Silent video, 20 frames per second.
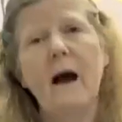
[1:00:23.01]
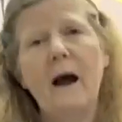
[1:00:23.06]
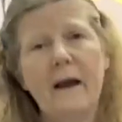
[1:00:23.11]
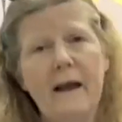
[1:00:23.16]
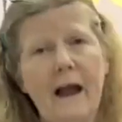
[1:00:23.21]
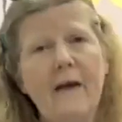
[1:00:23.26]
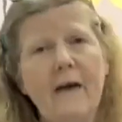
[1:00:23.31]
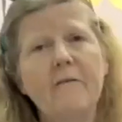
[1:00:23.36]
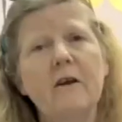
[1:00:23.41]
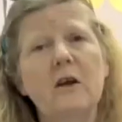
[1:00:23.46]
I
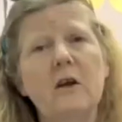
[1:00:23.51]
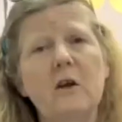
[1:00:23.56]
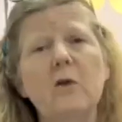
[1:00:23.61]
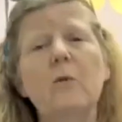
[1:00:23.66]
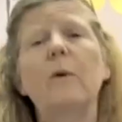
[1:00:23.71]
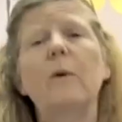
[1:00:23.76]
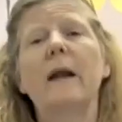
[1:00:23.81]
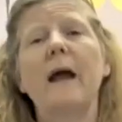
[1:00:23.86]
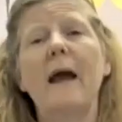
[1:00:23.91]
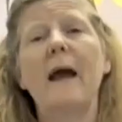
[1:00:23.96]
have a
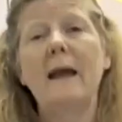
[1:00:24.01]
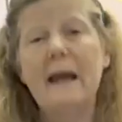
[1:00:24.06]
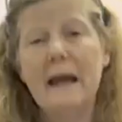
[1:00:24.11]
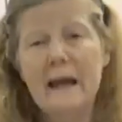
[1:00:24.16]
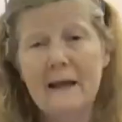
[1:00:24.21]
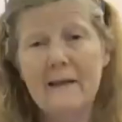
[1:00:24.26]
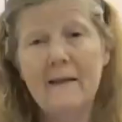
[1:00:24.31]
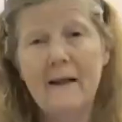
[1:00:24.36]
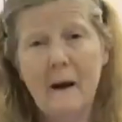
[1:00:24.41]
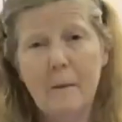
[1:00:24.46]
Q&A
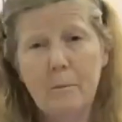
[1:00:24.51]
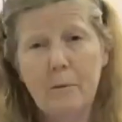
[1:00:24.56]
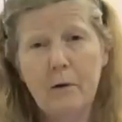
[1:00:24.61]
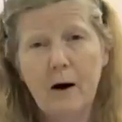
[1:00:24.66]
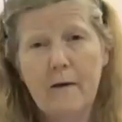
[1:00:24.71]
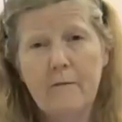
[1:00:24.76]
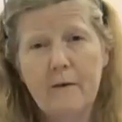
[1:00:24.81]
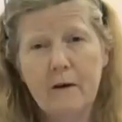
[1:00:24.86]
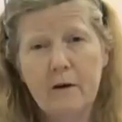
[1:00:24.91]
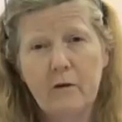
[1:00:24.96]
in that
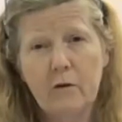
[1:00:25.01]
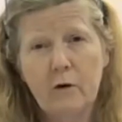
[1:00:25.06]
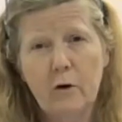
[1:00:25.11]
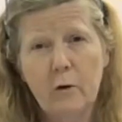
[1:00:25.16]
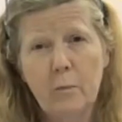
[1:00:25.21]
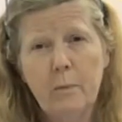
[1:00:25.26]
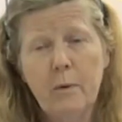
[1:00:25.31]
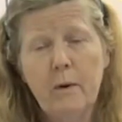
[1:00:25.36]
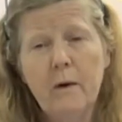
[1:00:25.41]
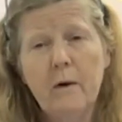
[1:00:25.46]
private
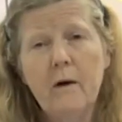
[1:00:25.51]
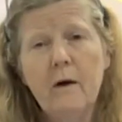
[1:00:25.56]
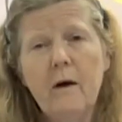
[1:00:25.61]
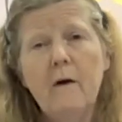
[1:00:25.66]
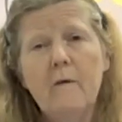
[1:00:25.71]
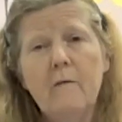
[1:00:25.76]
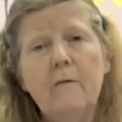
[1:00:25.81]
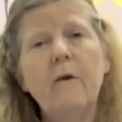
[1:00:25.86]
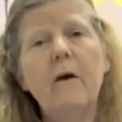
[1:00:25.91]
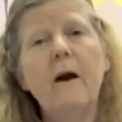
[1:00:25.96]
group
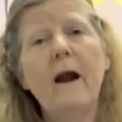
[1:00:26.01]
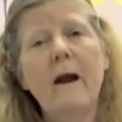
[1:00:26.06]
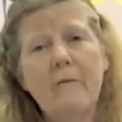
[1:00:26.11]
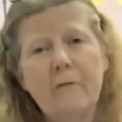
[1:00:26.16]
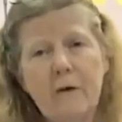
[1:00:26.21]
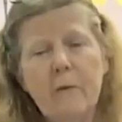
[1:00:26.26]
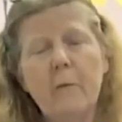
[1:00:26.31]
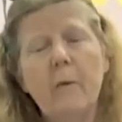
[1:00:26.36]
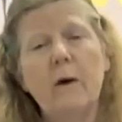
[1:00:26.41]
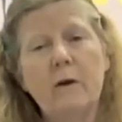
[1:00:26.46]
for
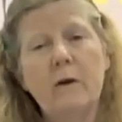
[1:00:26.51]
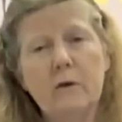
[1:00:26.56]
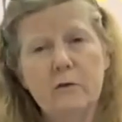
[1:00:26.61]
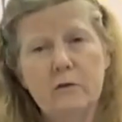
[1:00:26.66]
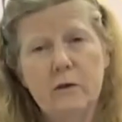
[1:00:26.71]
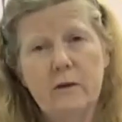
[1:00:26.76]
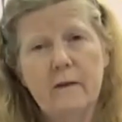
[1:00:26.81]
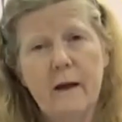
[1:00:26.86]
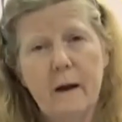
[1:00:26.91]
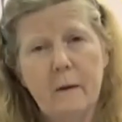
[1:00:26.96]
everyone
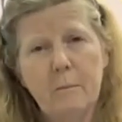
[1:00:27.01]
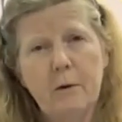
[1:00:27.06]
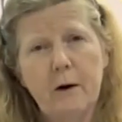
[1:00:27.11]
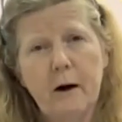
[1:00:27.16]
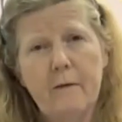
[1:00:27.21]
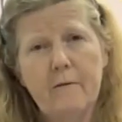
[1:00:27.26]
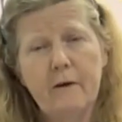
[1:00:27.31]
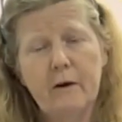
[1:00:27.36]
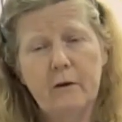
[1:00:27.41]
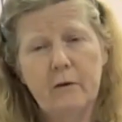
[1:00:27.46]
who's in that
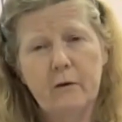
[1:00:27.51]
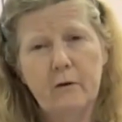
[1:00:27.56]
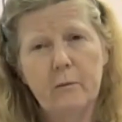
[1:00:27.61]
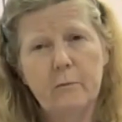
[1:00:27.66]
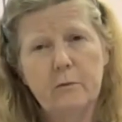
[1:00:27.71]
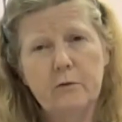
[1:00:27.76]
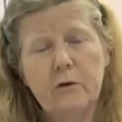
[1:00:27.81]
private group.